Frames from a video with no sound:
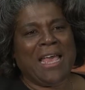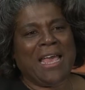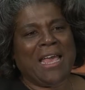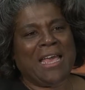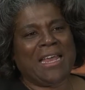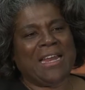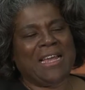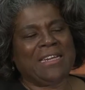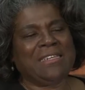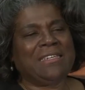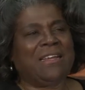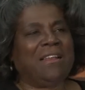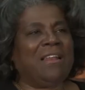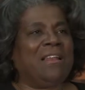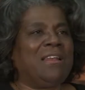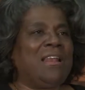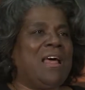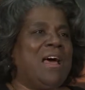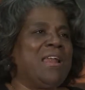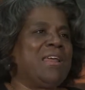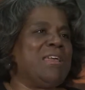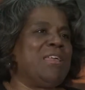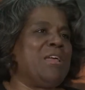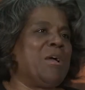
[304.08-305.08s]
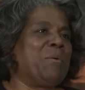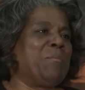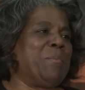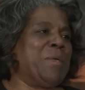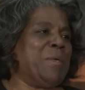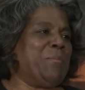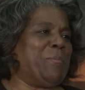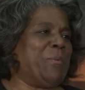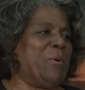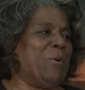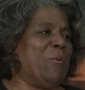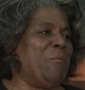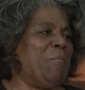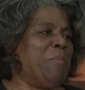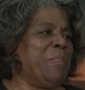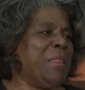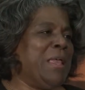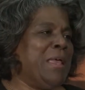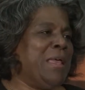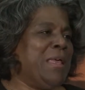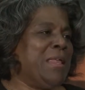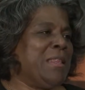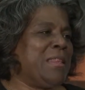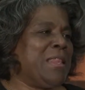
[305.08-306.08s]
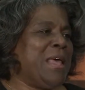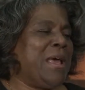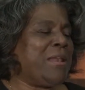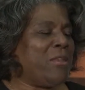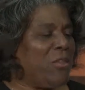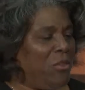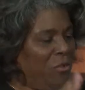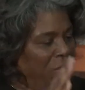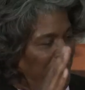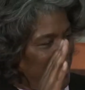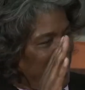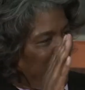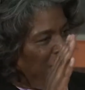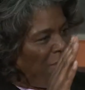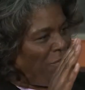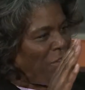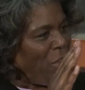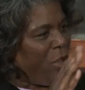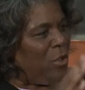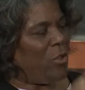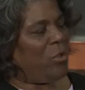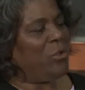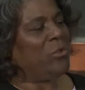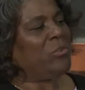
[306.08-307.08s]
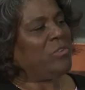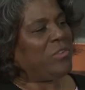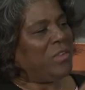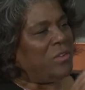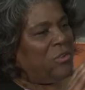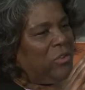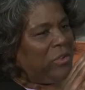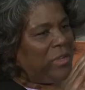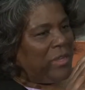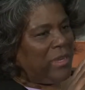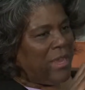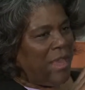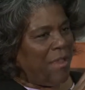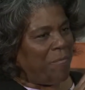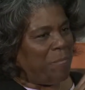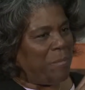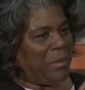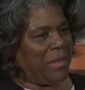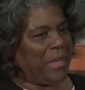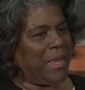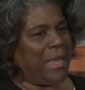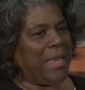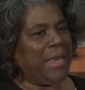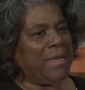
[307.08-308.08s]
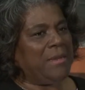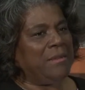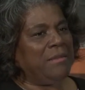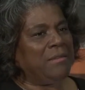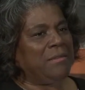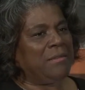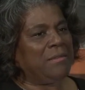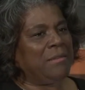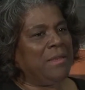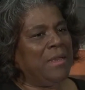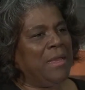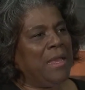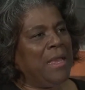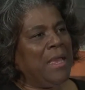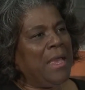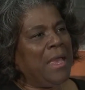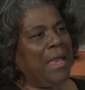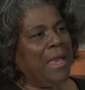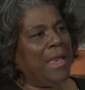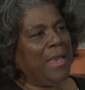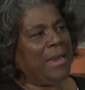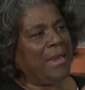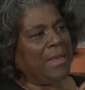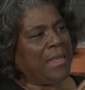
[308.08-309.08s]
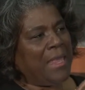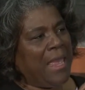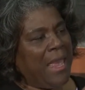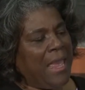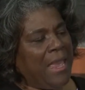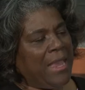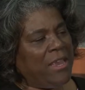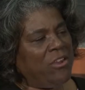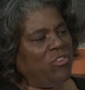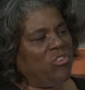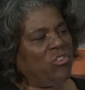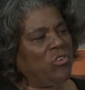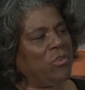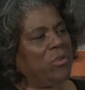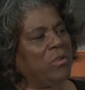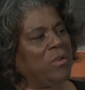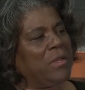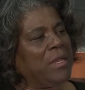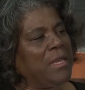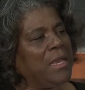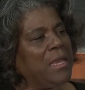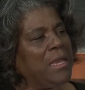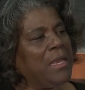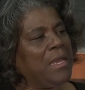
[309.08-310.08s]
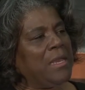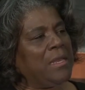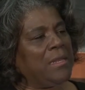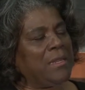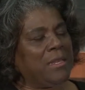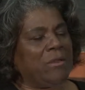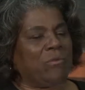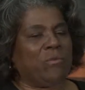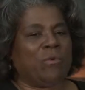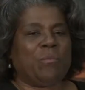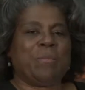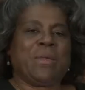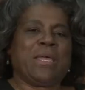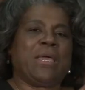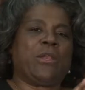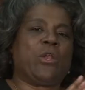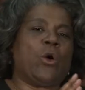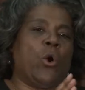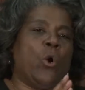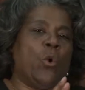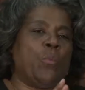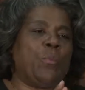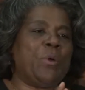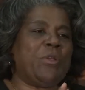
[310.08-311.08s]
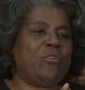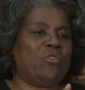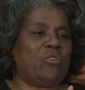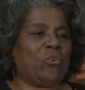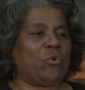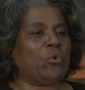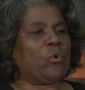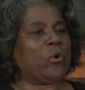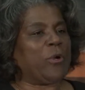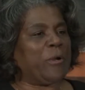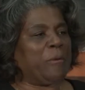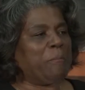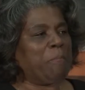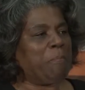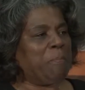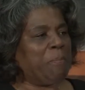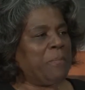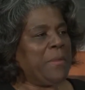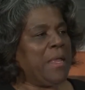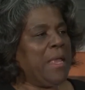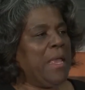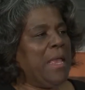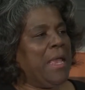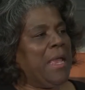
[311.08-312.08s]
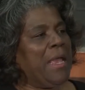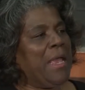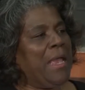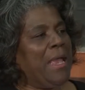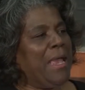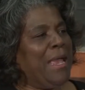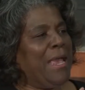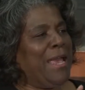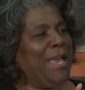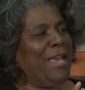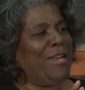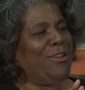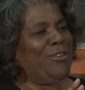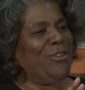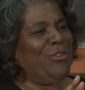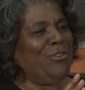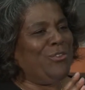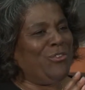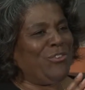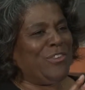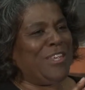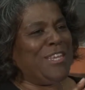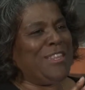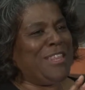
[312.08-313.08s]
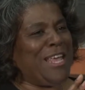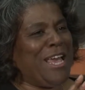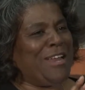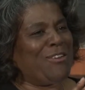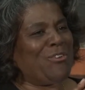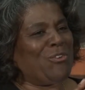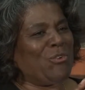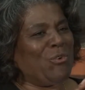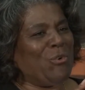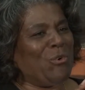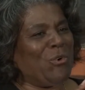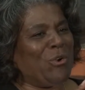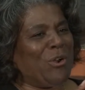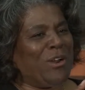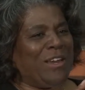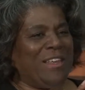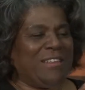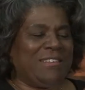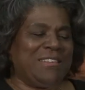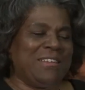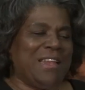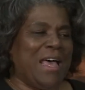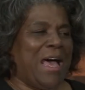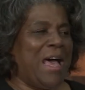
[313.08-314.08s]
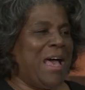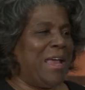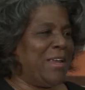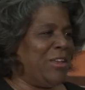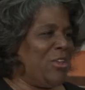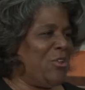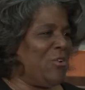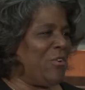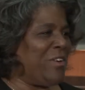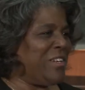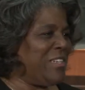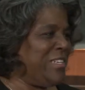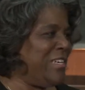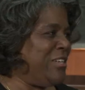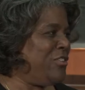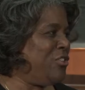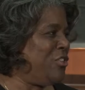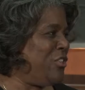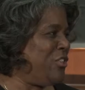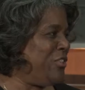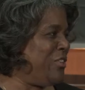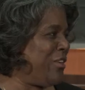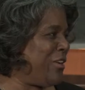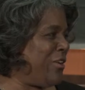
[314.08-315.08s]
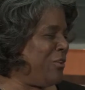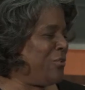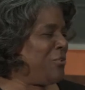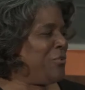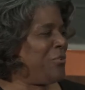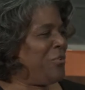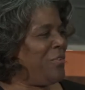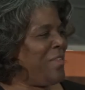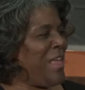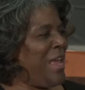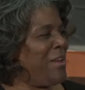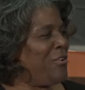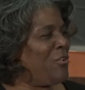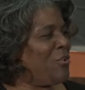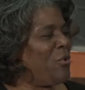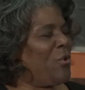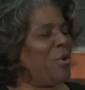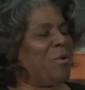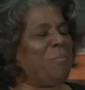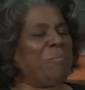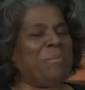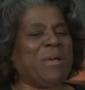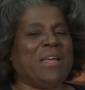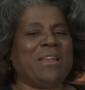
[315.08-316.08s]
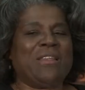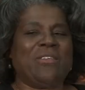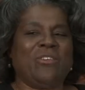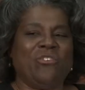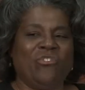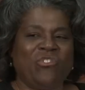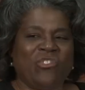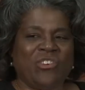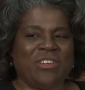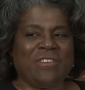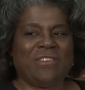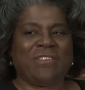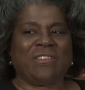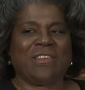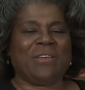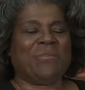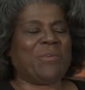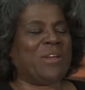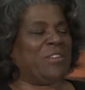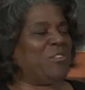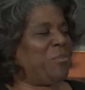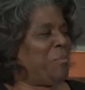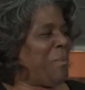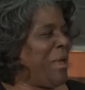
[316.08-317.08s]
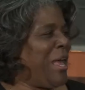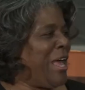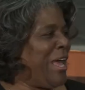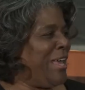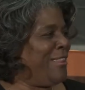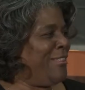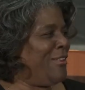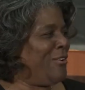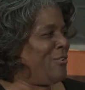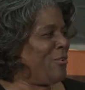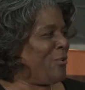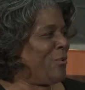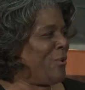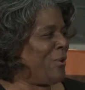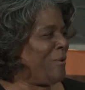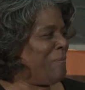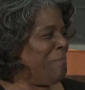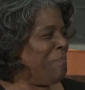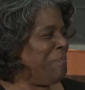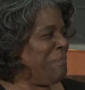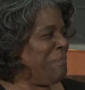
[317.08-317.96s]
And I tell a lot of young people that you can have goals and you can have plans. And occasionally there will be an open door. And you see that door. It's not your intention to go through that door, but you should see what's behind the door.